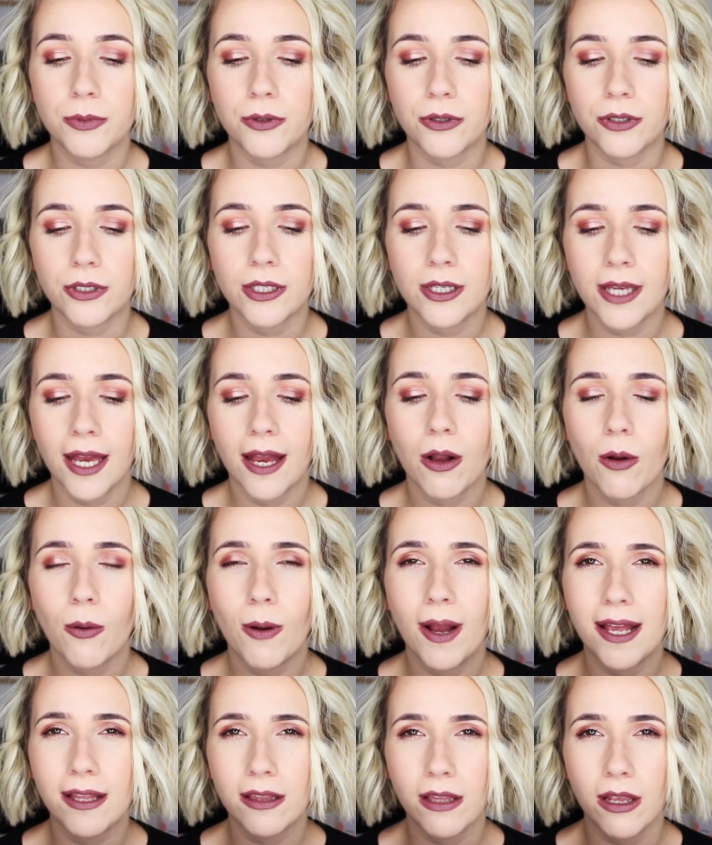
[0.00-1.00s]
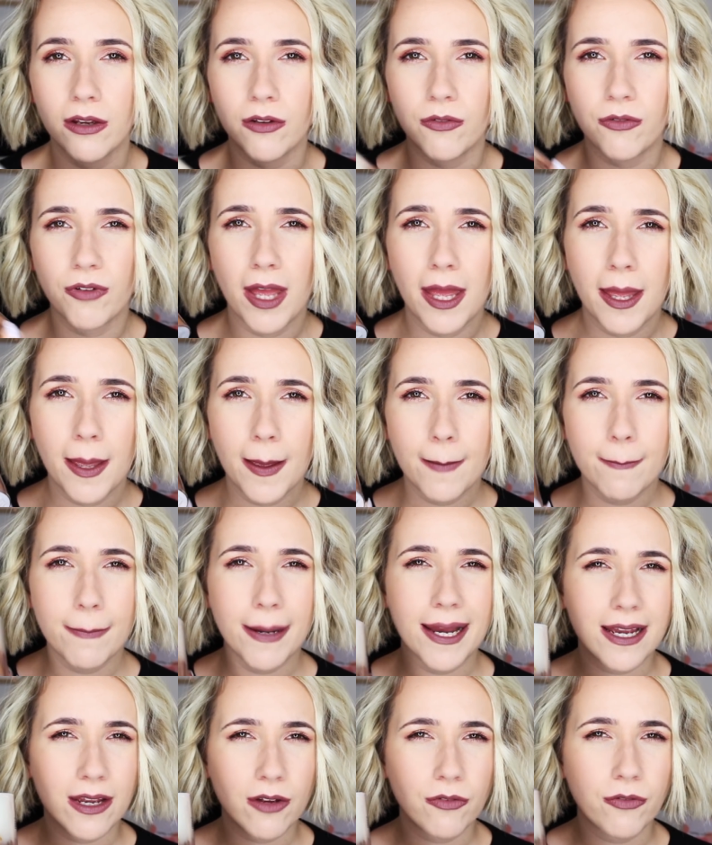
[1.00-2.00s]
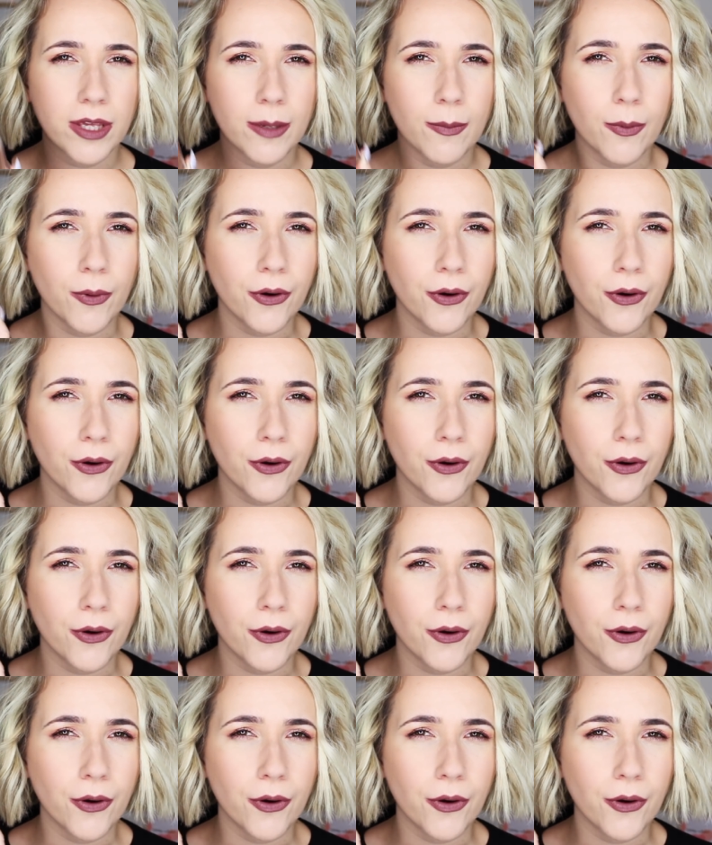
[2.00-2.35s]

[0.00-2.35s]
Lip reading: but you get quite a lot of bang for your